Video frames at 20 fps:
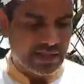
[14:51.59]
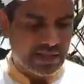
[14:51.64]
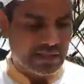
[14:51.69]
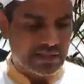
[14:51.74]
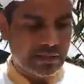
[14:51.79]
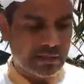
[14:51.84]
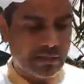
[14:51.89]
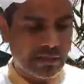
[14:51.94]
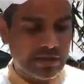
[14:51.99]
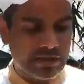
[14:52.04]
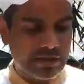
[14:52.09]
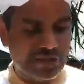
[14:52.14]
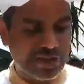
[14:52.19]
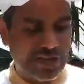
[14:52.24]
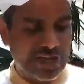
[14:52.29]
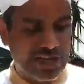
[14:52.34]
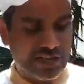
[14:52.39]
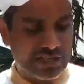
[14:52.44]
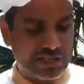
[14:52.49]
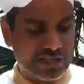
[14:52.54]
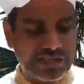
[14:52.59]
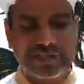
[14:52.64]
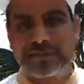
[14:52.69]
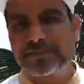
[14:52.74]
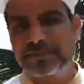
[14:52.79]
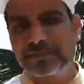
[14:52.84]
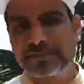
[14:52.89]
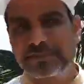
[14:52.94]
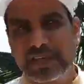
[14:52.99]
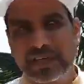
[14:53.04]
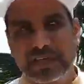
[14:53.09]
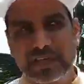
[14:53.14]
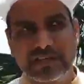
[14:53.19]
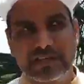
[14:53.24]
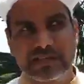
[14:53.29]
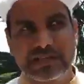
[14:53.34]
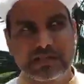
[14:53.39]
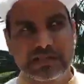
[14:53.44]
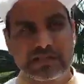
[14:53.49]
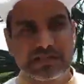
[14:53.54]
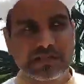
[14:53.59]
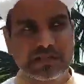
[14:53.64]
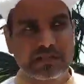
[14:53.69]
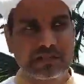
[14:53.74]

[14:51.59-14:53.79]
The word chaat is,